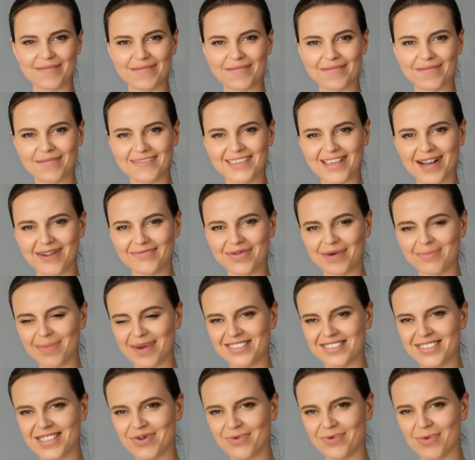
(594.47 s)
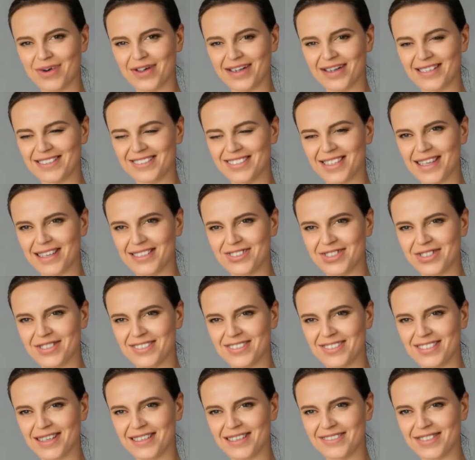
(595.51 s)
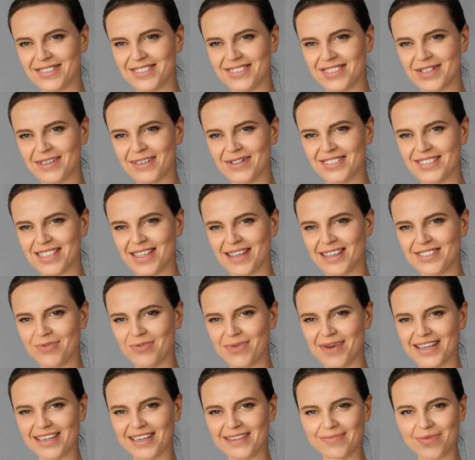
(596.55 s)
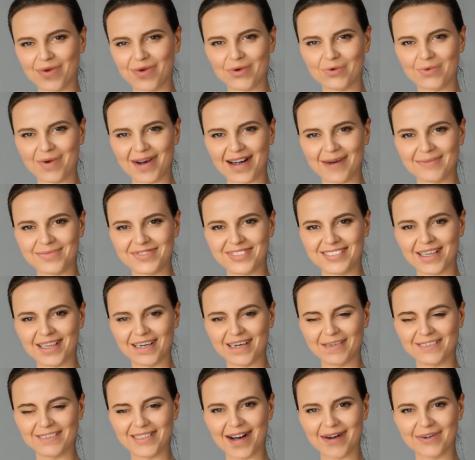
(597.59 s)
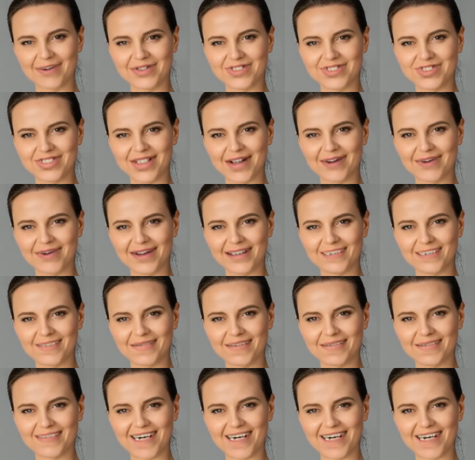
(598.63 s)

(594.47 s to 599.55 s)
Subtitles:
Governments and organizations can facilitate training programs, knowledge sharing, and